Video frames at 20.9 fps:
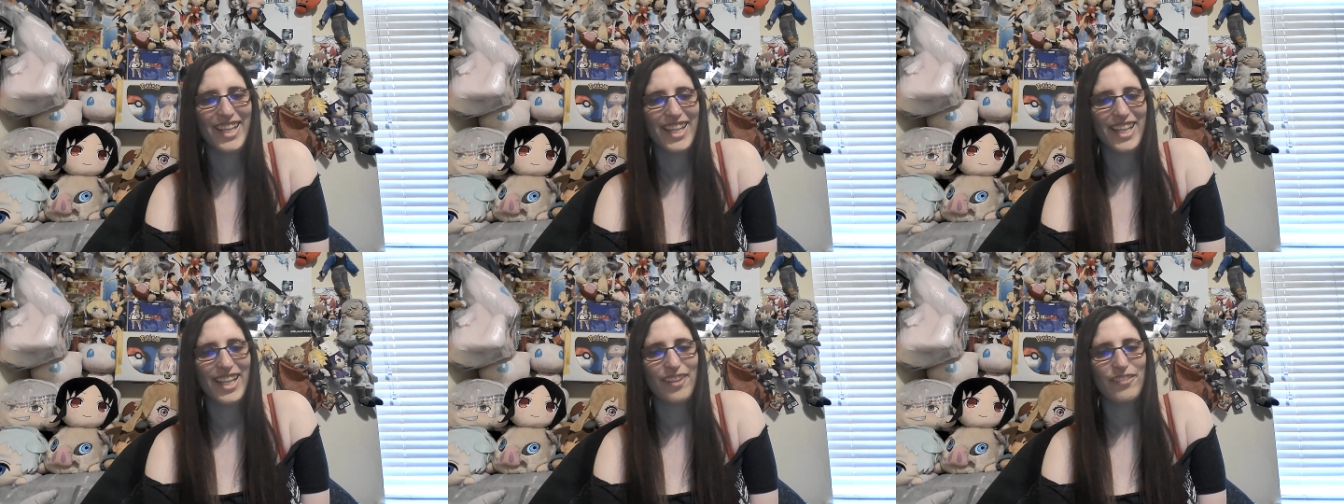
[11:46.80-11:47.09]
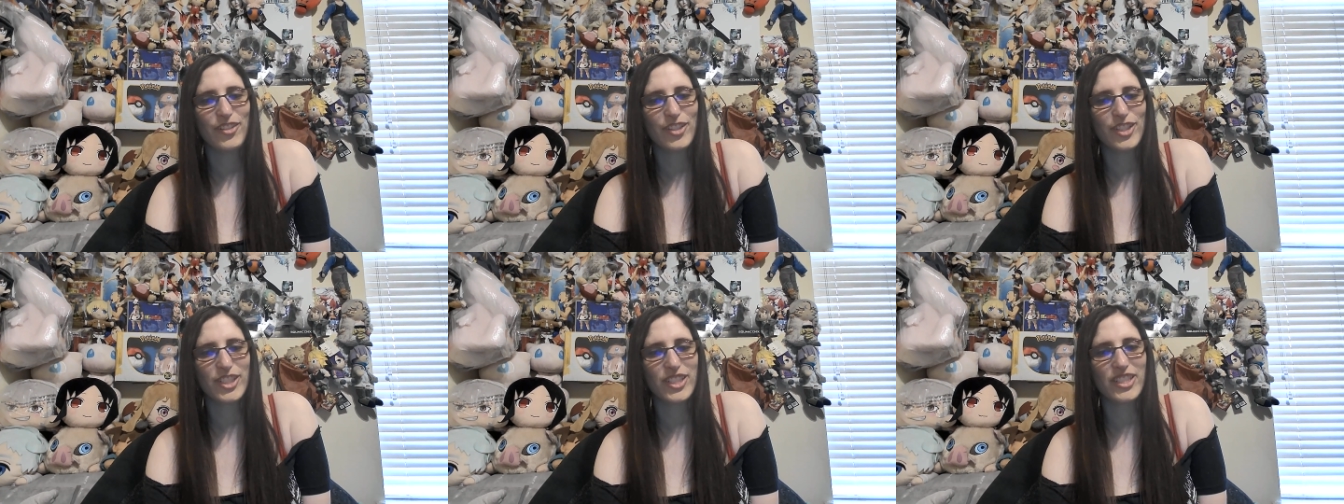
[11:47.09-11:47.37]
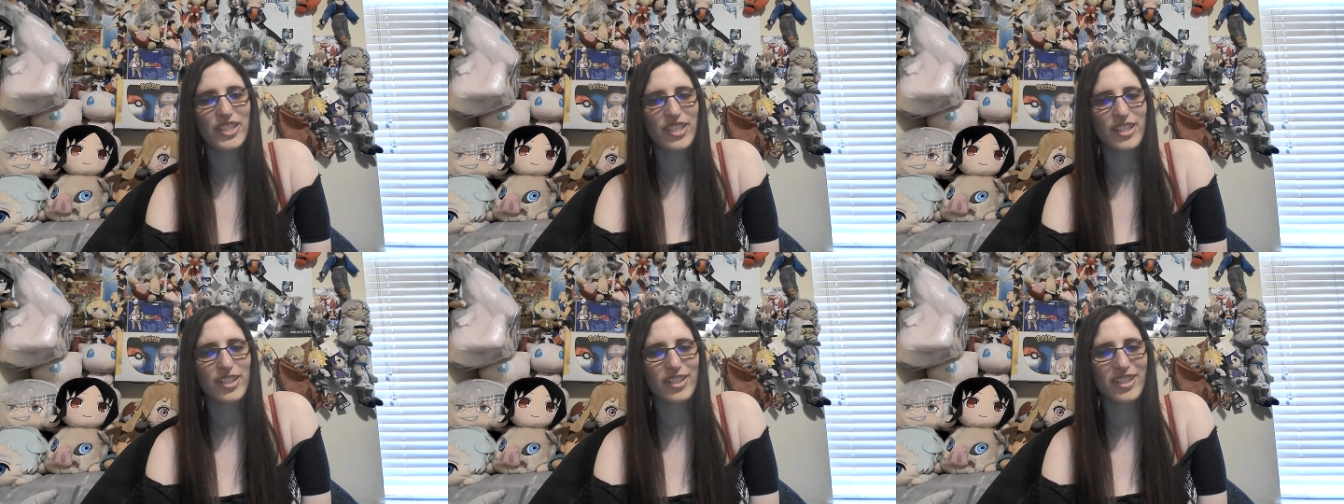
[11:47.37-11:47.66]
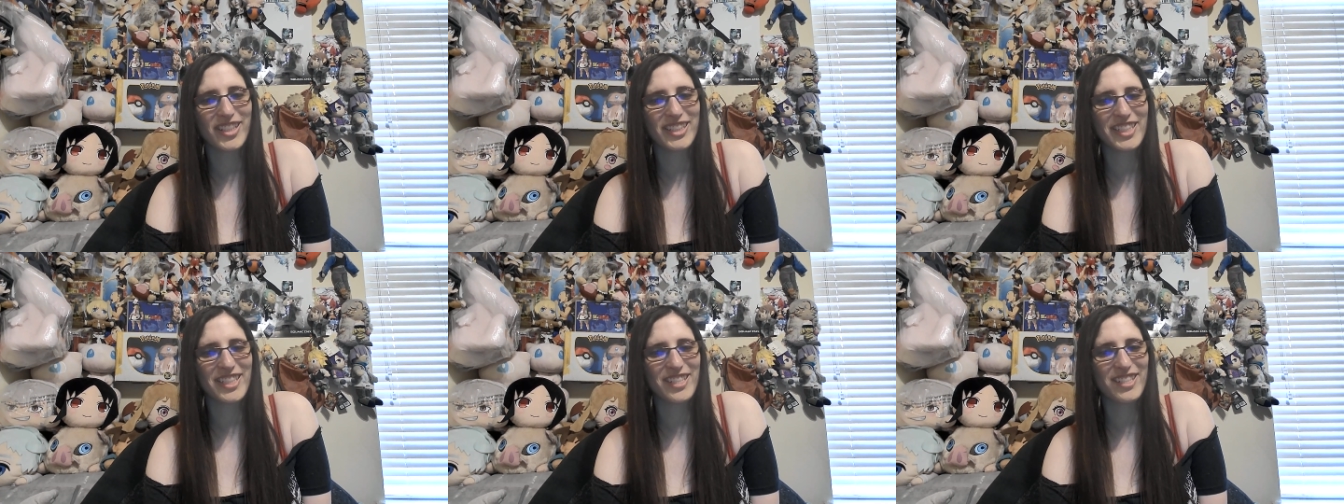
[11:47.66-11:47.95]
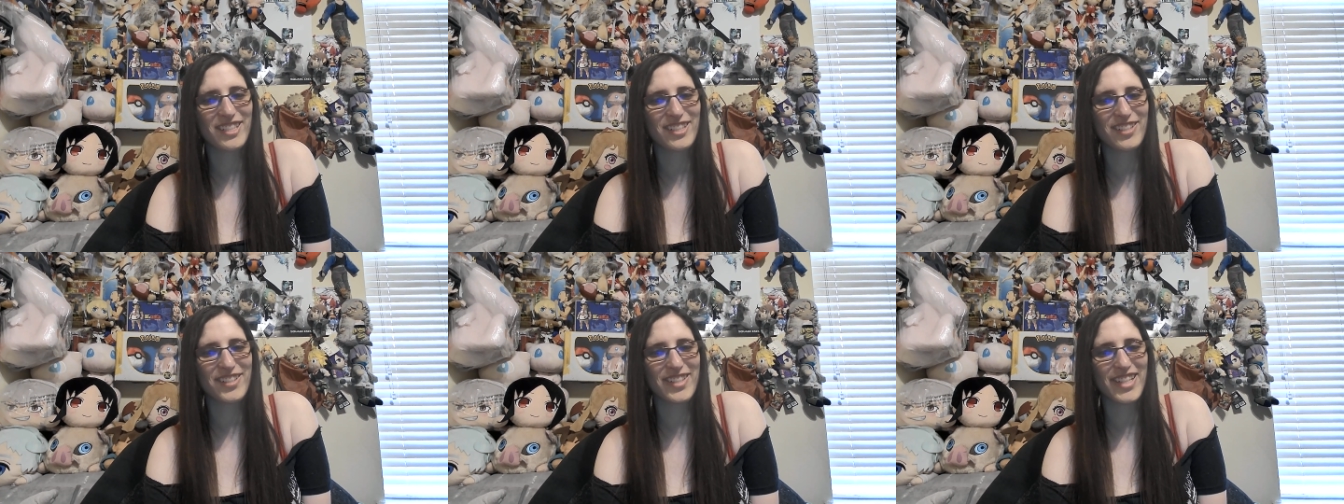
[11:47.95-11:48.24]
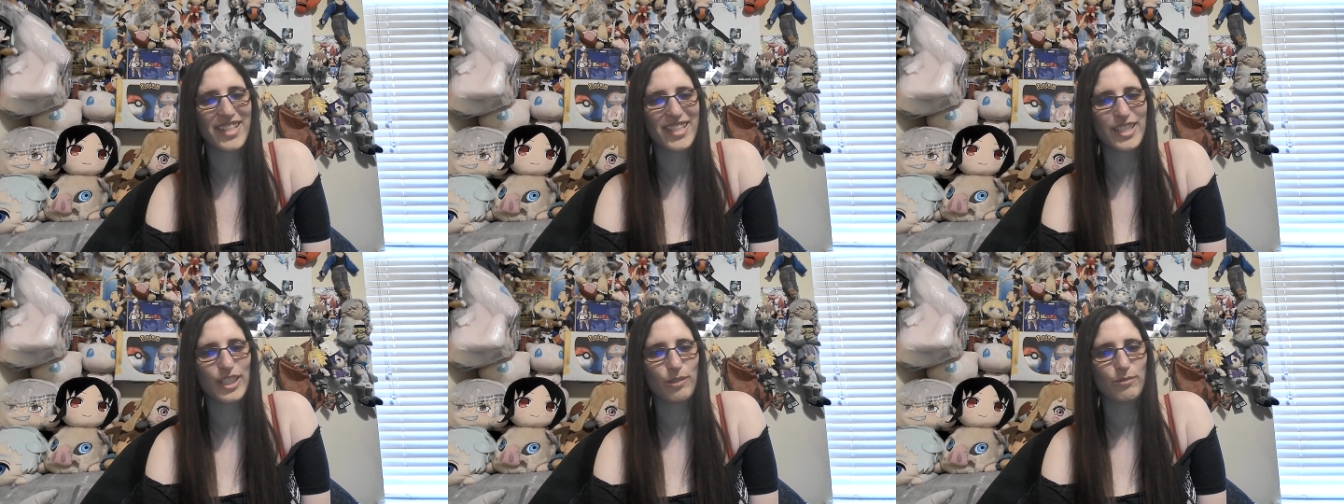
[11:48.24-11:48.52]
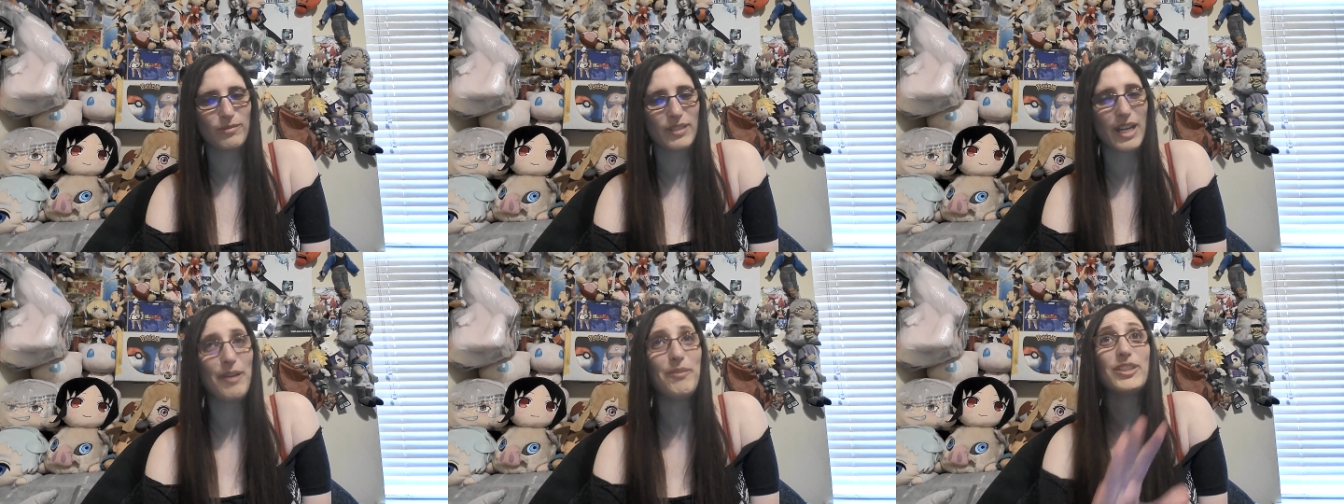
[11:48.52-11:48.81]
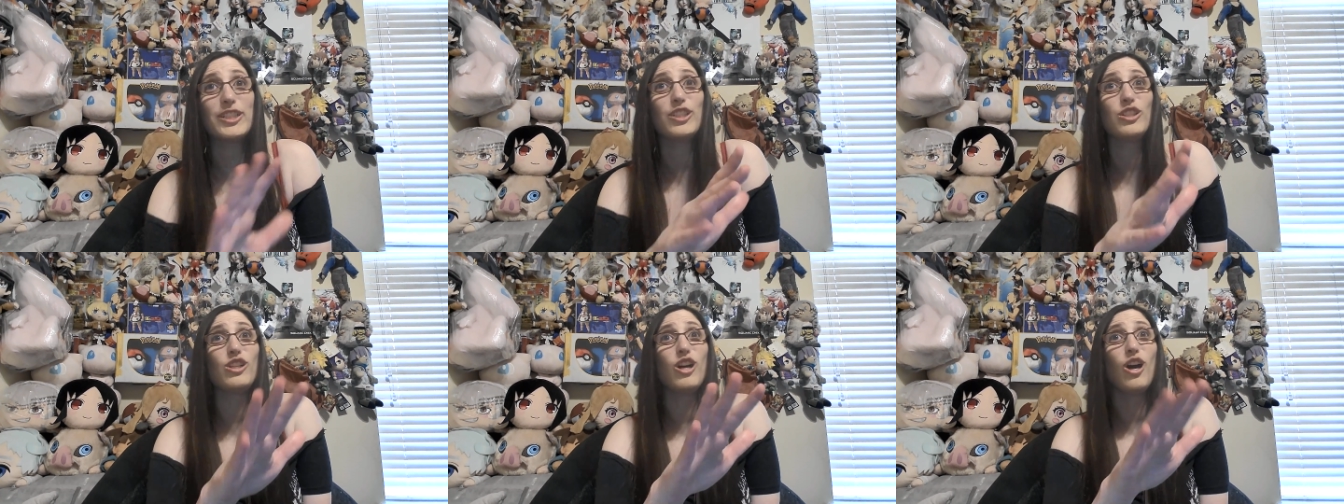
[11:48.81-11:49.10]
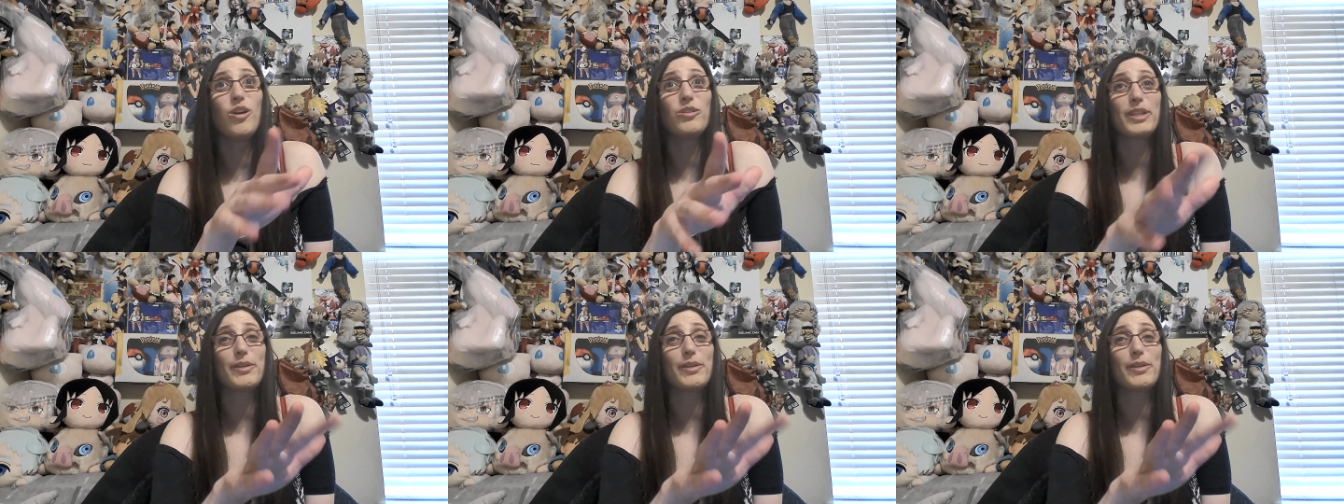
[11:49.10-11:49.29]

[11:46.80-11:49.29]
If you're still gonna do this, there, I want to know.